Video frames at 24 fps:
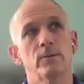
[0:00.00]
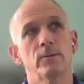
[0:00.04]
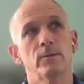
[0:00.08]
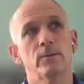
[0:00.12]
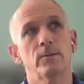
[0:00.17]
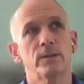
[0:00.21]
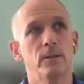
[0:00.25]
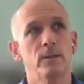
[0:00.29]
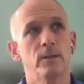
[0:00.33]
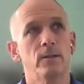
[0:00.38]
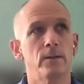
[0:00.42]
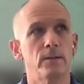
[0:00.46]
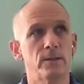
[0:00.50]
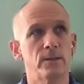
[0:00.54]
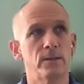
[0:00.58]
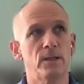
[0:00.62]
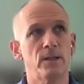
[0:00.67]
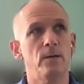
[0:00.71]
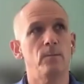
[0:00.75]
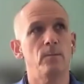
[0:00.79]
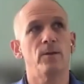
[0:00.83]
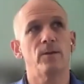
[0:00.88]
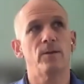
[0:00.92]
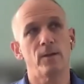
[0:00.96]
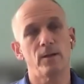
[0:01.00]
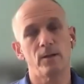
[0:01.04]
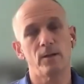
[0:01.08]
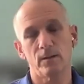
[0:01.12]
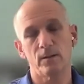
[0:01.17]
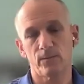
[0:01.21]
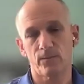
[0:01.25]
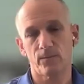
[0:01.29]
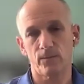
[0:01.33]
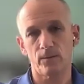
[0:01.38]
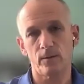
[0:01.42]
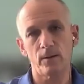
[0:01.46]
Still in the scheme of
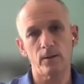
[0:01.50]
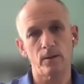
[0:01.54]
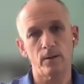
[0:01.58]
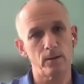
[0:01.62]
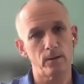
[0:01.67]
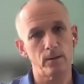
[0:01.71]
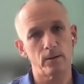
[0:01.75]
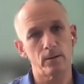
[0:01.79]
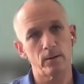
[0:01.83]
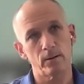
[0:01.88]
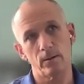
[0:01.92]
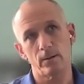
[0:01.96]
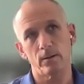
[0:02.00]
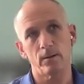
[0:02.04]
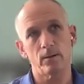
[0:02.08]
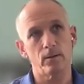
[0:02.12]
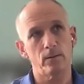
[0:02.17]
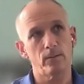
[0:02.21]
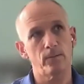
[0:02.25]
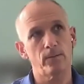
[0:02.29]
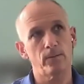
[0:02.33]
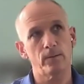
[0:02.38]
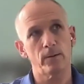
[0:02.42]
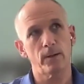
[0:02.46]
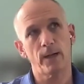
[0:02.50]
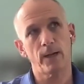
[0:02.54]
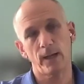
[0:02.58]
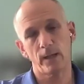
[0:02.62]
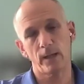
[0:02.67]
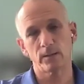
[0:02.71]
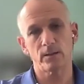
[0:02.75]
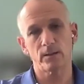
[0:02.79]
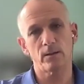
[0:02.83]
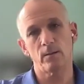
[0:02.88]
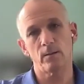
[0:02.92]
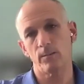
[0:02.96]
things for for
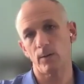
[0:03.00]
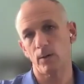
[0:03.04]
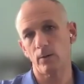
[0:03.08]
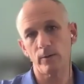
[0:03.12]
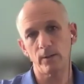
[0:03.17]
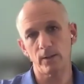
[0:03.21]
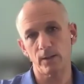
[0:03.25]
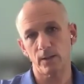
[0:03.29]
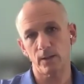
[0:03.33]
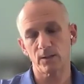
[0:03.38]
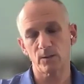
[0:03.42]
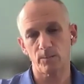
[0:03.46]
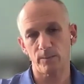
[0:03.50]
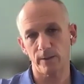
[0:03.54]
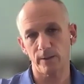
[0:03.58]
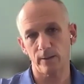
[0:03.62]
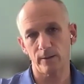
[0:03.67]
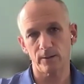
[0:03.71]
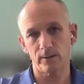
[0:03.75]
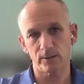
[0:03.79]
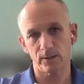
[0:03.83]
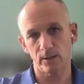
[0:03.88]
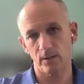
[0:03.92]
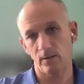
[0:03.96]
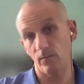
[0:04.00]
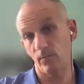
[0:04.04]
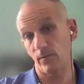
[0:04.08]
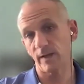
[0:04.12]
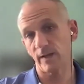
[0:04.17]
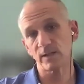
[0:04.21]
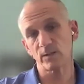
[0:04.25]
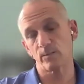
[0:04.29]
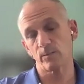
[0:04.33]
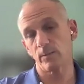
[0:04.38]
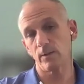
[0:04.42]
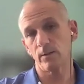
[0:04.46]
enhancing the boating experience and
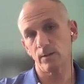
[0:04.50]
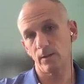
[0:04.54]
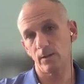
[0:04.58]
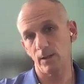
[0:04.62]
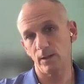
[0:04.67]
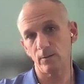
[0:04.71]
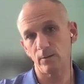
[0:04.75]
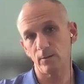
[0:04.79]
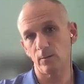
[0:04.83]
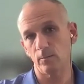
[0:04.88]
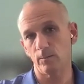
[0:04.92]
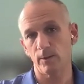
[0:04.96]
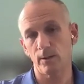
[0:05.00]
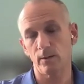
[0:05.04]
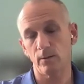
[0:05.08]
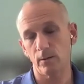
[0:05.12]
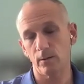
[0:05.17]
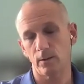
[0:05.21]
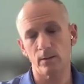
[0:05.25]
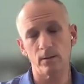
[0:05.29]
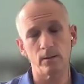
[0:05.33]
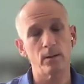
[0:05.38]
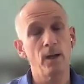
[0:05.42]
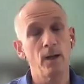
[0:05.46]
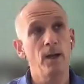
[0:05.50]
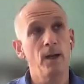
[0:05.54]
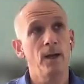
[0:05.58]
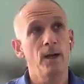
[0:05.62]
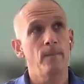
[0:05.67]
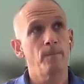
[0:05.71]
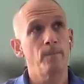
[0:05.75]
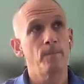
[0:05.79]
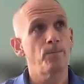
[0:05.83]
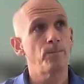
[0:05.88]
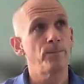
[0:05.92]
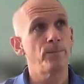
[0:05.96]
investment in your boat and
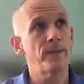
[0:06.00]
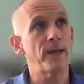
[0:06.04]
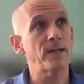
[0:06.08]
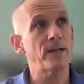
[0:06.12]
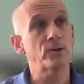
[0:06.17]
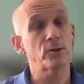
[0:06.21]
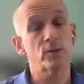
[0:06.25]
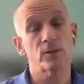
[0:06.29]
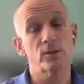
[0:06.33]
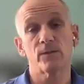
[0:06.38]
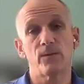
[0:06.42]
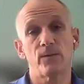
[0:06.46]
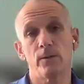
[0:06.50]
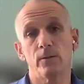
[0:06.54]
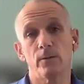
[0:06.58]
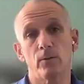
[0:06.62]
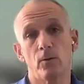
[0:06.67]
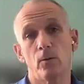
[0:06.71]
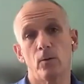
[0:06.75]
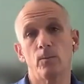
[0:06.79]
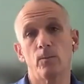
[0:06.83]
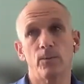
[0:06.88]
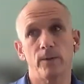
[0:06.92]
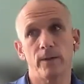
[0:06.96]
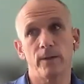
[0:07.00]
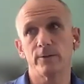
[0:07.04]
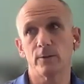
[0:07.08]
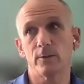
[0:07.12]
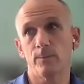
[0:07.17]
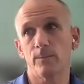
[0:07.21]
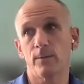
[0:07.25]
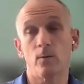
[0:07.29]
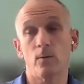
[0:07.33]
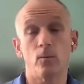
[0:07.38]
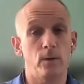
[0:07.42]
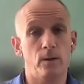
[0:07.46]
not just for your own pleasure,
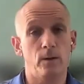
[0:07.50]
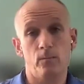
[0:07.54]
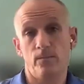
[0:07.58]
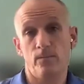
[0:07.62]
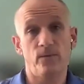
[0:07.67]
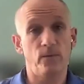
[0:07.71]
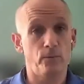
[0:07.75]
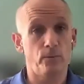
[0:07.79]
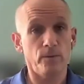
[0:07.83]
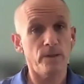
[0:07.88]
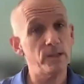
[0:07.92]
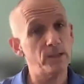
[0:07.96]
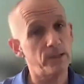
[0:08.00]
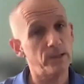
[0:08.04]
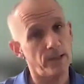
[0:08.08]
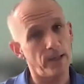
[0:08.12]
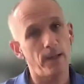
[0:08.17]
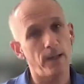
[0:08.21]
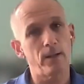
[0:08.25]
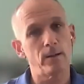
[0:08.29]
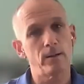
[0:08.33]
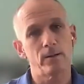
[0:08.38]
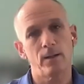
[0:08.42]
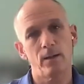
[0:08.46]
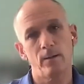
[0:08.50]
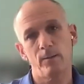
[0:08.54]
but for resale.